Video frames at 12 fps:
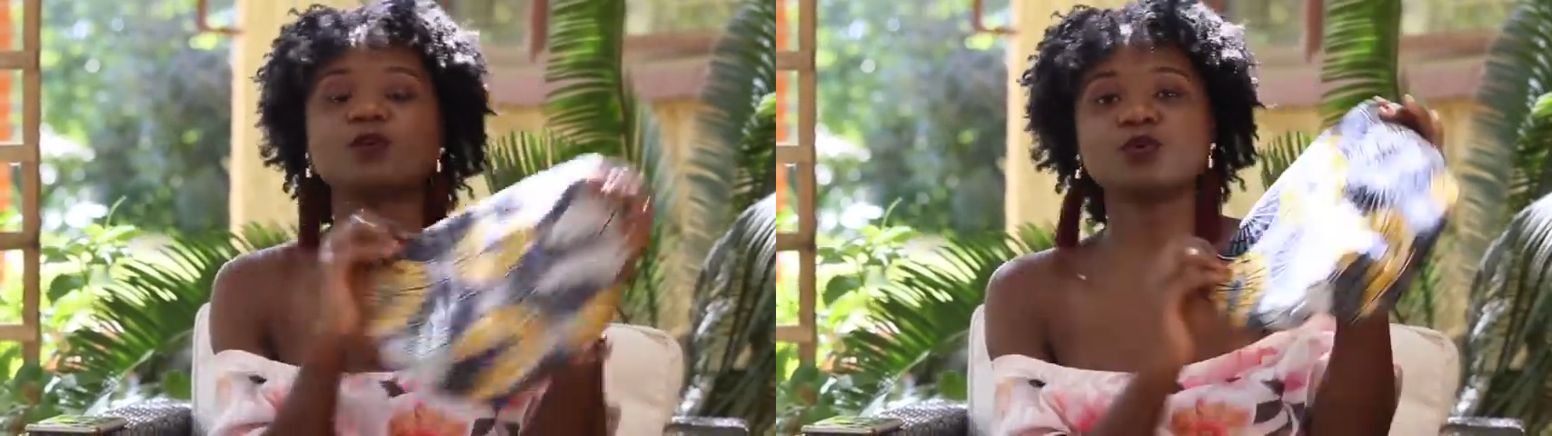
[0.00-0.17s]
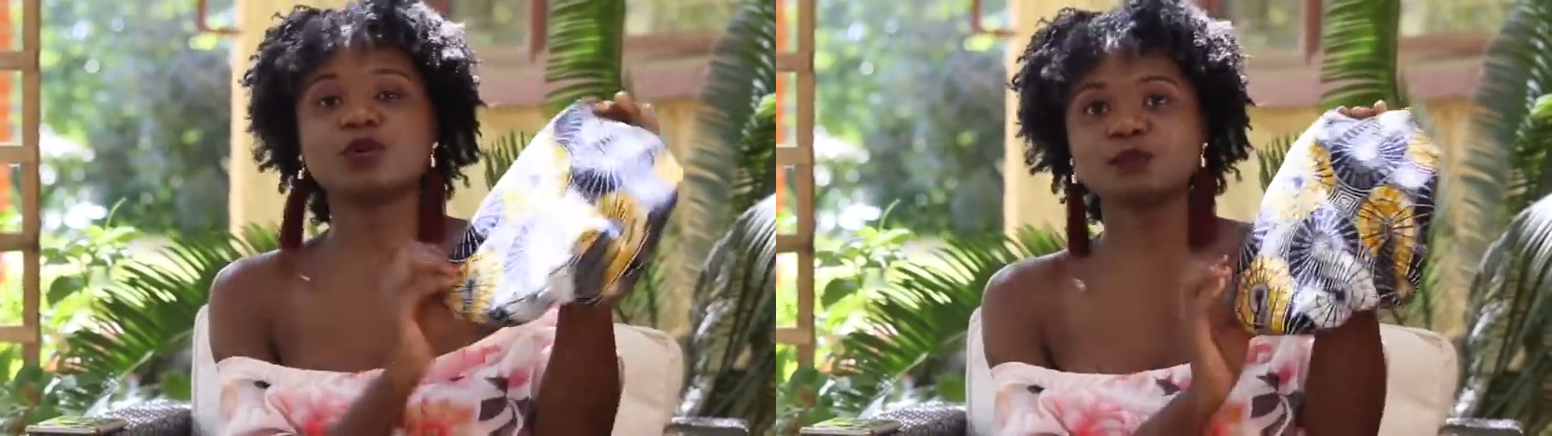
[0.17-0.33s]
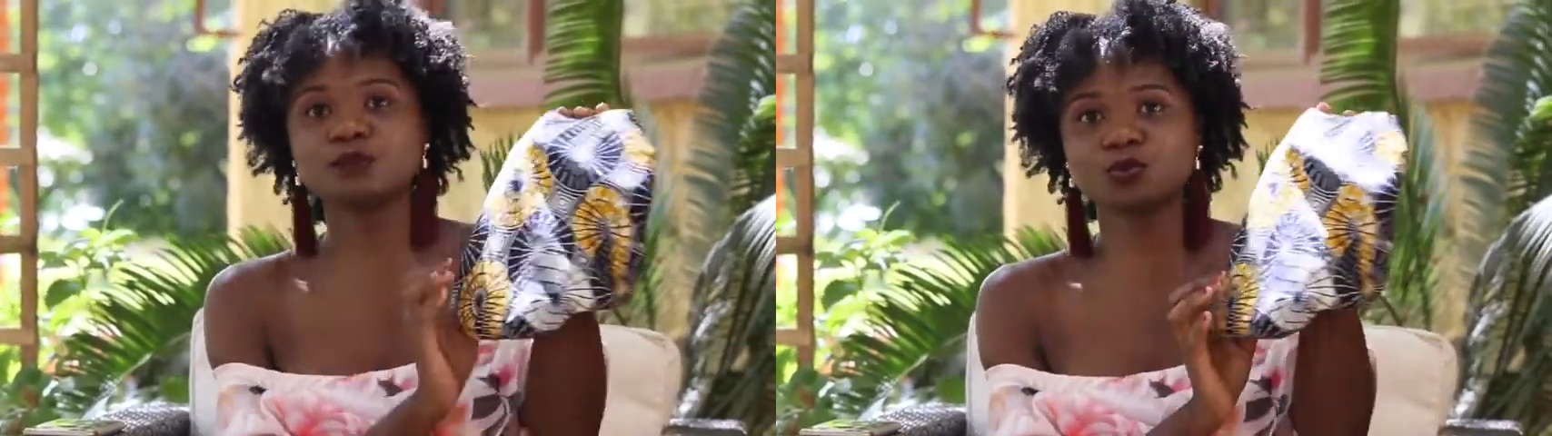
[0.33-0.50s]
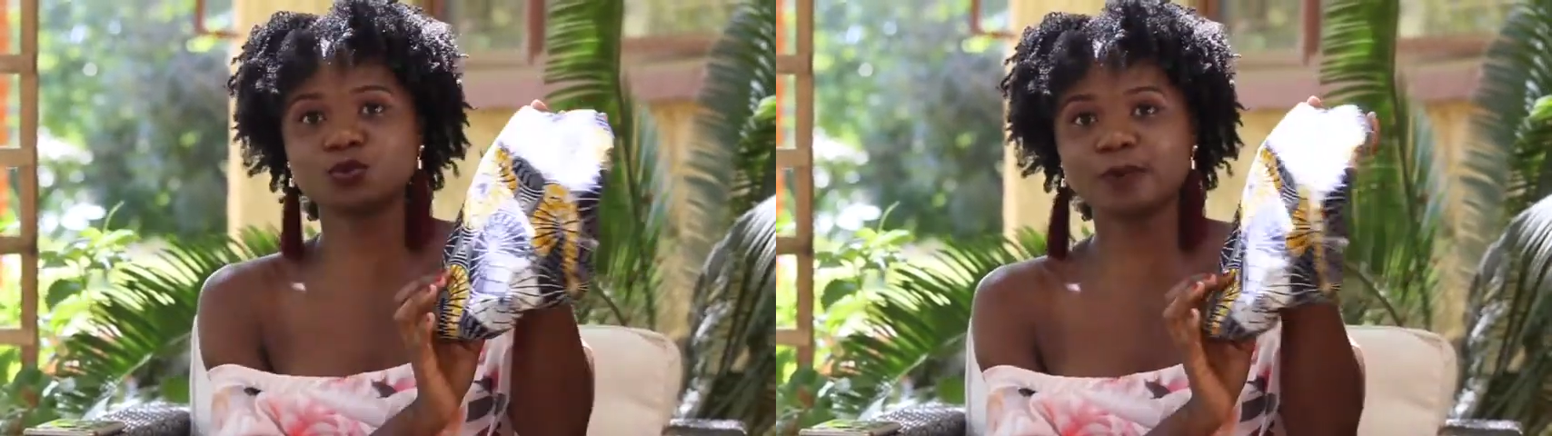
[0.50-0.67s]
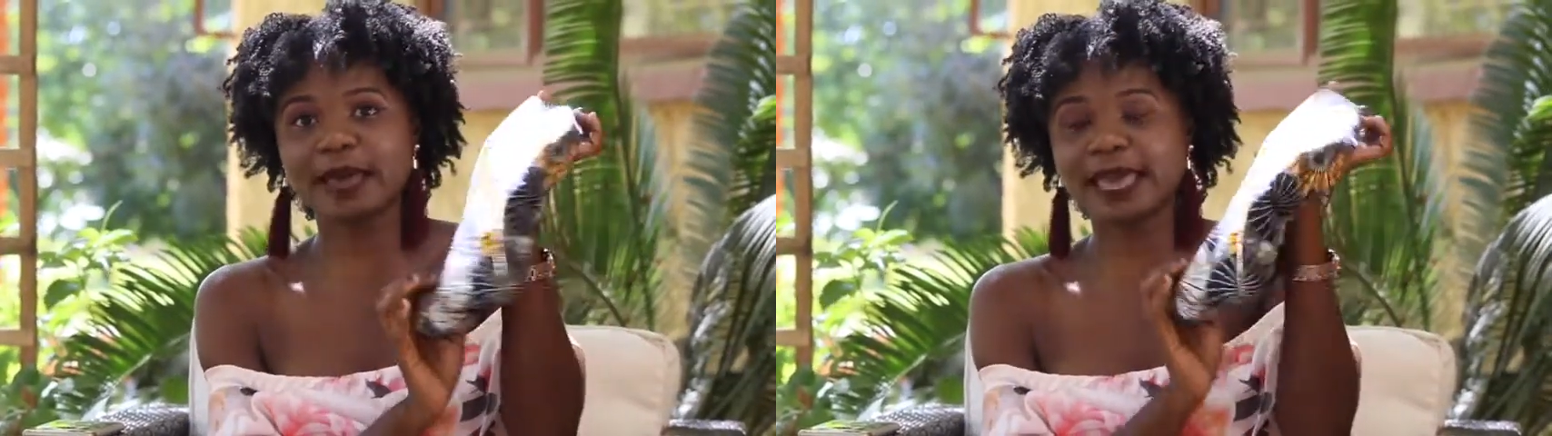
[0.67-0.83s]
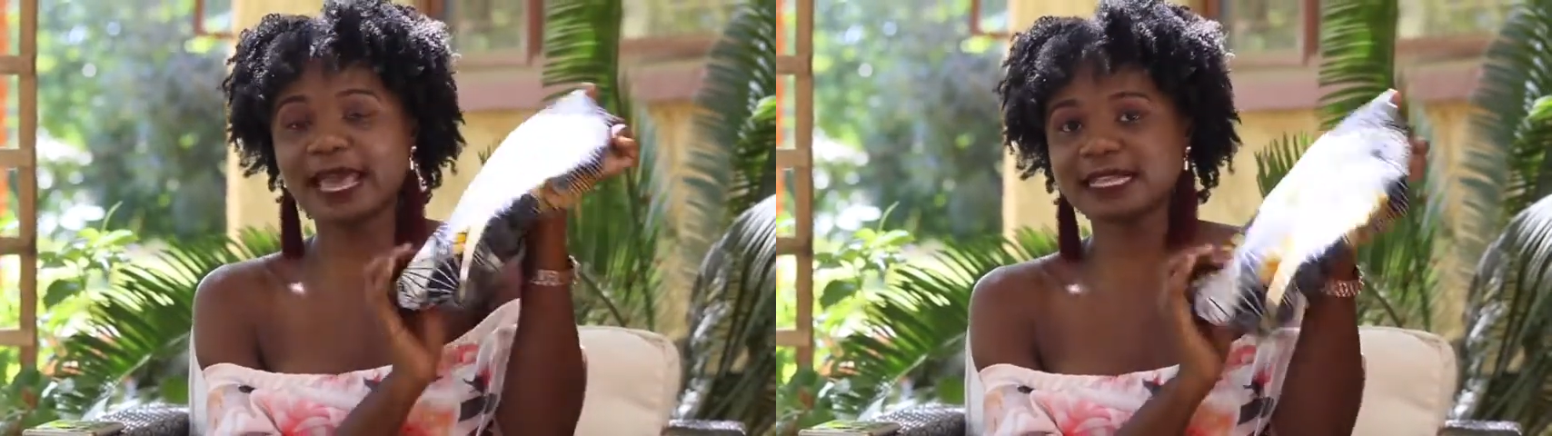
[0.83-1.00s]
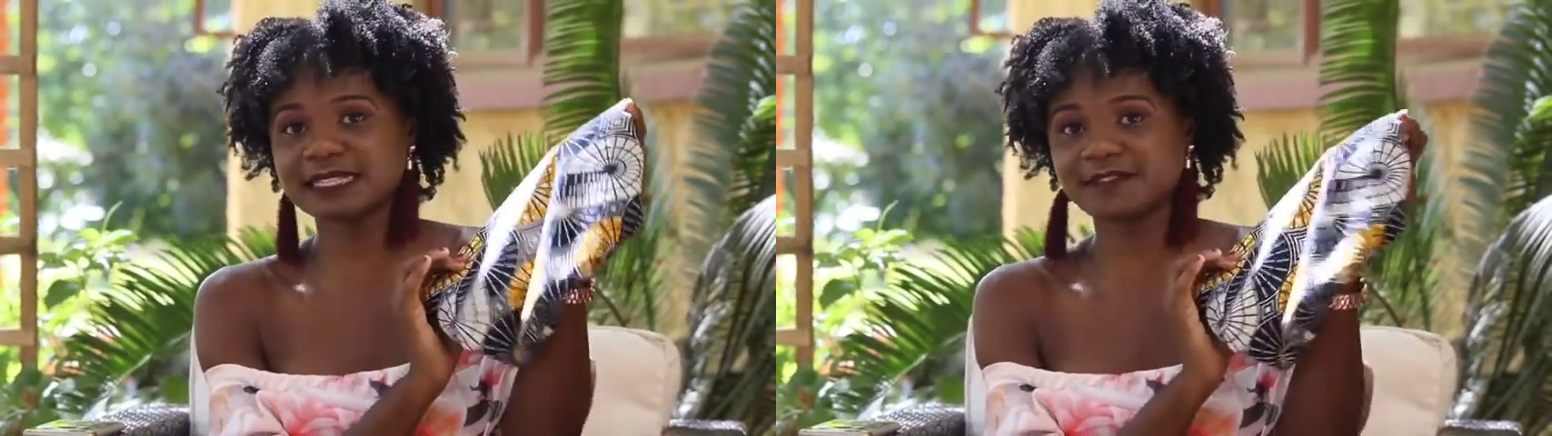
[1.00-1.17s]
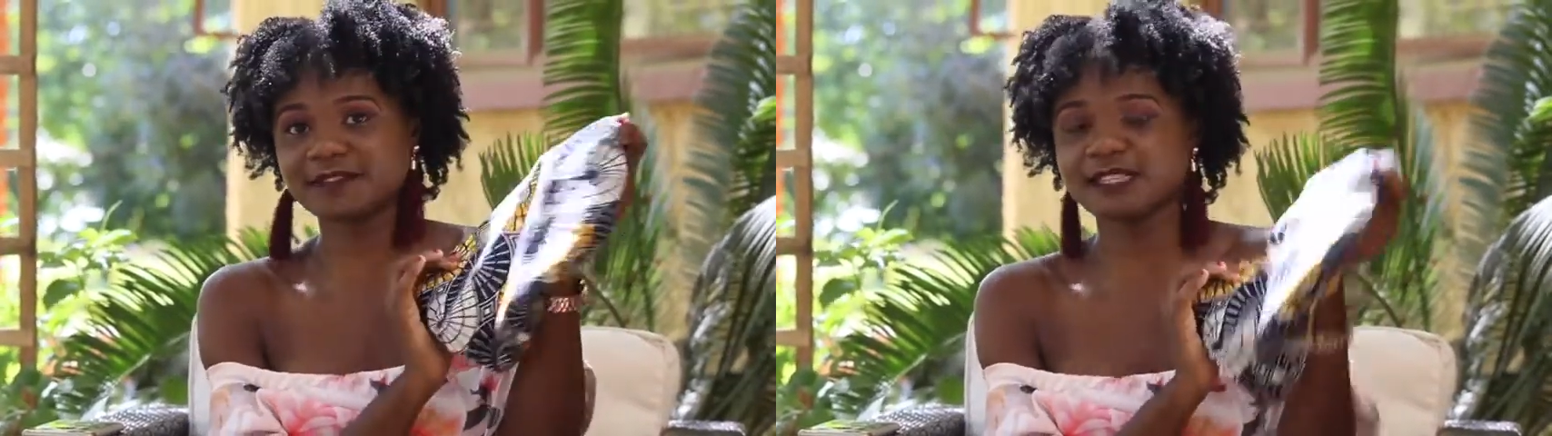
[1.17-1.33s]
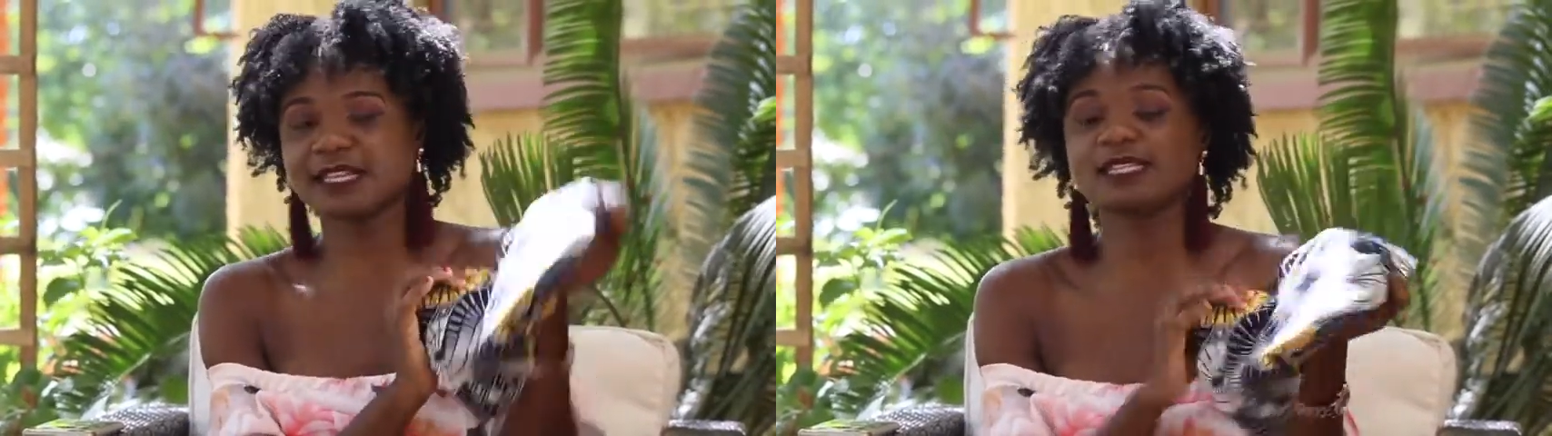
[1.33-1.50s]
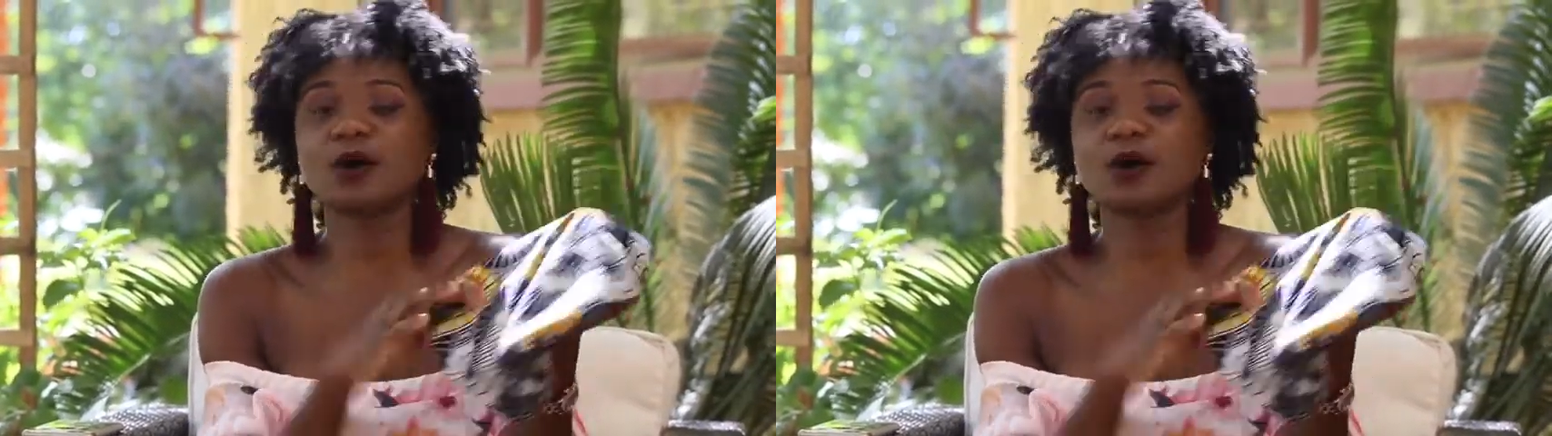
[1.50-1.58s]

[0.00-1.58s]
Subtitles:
Ulimusuma Hair Services.